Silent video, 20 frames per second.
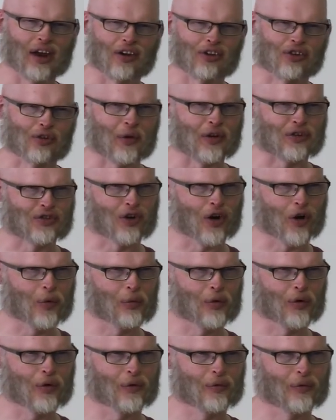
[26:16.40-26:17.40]
sweet
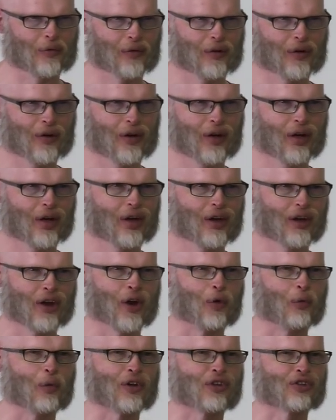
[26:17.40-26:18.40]
shop,
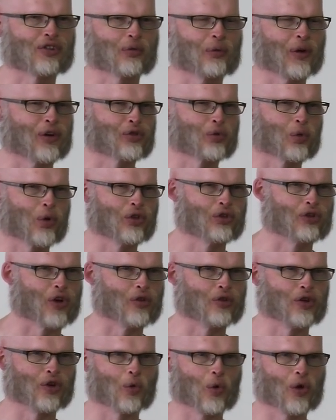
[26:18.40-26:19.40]
which one
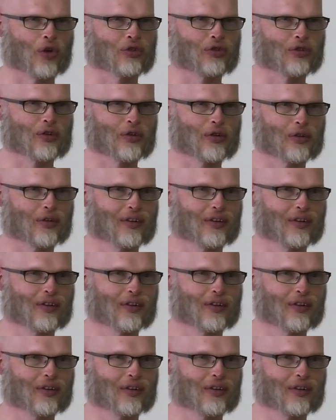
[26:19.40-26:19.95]
don't you want?